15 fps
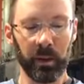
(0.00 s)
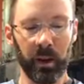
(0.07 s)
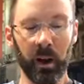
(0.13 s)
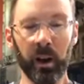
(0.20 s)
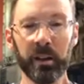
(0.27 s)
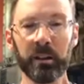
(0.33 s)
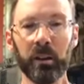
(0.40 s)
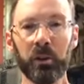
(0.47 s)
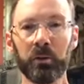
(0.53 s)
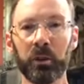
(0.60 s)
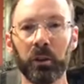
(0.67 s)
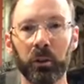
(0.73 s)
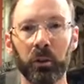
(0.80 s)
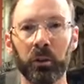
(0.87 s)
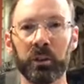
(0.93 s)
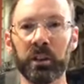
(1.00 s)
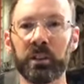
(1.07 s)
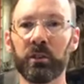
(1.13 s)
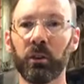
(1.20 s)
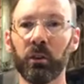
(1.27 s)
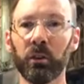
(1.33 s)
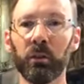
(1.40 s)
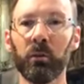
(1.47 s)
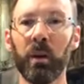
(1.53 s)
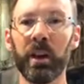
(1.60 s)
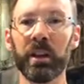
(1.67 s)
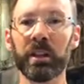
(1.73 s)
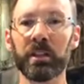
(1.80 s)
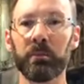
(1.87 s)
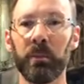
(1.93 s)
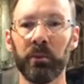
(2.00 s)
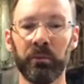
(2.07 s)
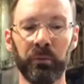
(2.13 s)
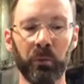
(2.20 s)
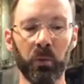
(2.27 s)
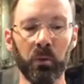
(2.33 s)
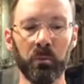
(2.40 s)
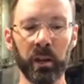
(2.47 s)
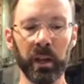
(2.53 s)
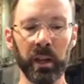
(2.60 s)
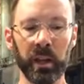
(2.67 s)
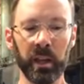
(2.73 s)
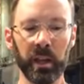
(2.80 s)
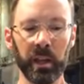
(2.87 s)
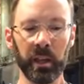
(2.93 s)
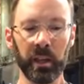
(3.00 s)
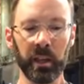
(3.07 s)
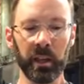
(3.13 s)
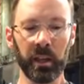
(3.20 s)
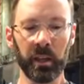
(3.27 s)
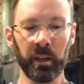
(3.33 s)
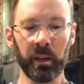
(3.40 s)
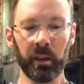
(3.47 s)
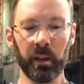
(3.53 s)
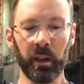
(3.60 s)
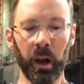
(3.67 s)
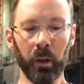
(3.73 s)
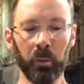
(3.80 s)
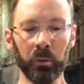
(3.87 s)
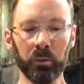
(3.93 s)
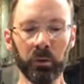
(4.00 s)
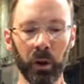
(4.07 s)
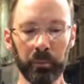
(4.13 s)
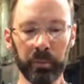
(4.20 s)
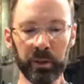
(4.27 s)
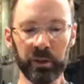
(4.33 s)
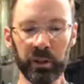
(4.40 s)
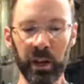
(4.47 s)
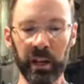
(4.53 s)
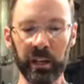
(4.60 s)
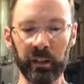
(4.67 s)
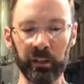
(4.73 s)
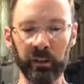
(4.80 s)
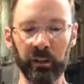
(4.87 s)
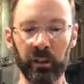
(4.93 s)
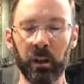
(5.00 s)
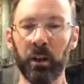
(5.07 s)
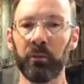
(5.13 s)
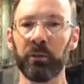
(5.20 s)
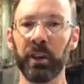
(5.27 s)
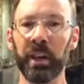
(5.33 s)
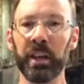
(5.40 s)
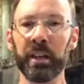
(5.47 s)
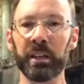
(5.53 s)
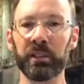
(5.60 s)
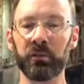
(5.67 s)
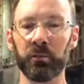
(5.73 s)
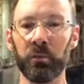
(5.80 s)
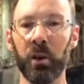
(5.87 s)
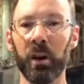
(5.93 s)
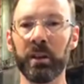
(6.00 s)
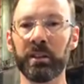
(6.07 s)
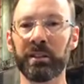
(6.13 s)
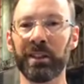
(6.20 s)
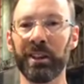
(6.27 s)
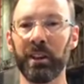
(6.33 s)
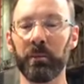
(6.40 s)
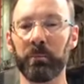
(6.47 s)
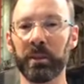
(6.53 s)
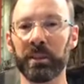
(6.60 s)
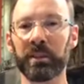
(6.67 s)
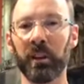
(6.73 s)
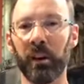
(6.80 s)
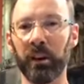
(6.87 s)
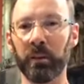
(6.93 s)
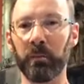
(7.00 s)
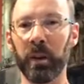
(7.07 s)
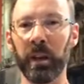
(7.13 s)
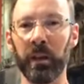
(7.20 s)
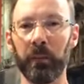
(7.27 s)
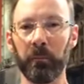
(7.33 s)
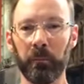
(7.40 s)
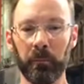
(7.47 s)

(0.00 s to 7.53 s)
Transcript: I know the Lord is always before me. I will not be shaken, for he is right beside me.